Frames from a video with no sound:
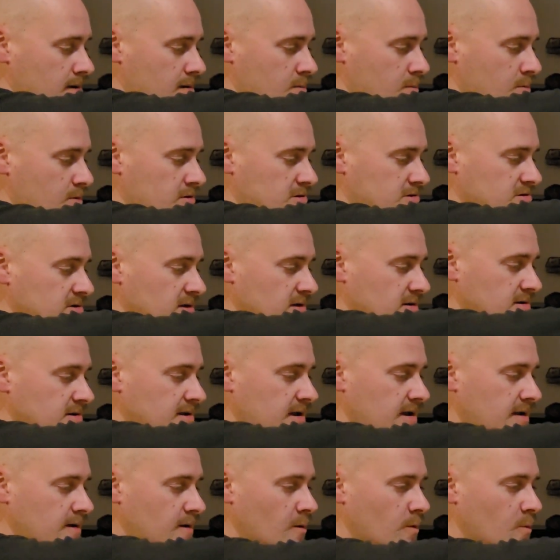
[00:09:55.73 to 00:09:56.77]
And we're going to
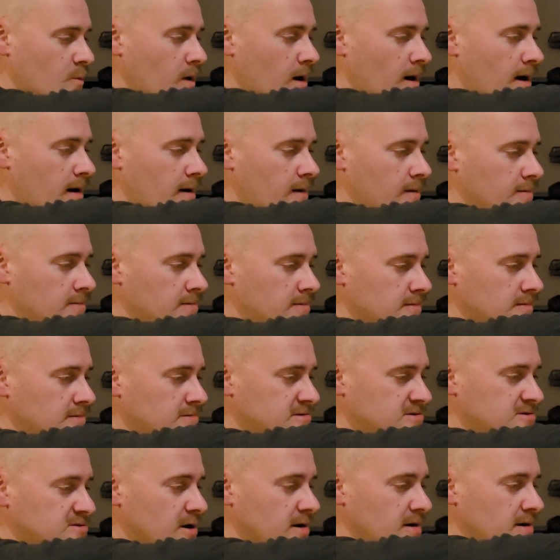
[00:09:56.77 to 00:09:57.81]
take our wire,
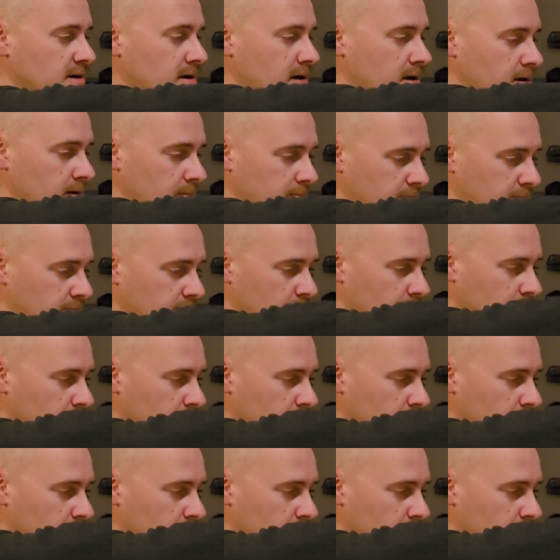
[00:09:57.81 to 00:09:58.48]
straighten it up